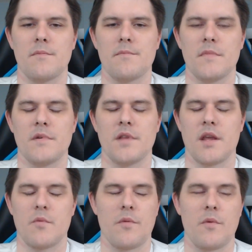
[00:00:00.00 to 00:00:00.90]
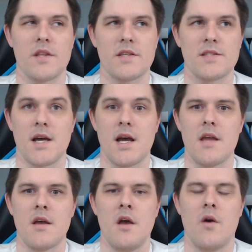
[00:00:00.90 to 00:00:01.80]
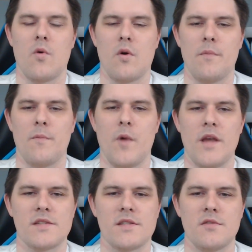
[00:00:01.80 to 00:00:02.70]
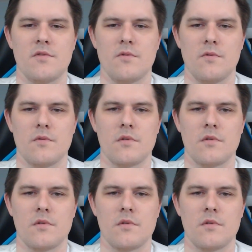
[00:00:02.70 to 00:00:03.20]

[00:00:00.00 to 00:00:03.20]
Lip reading: like with one less die, or ways to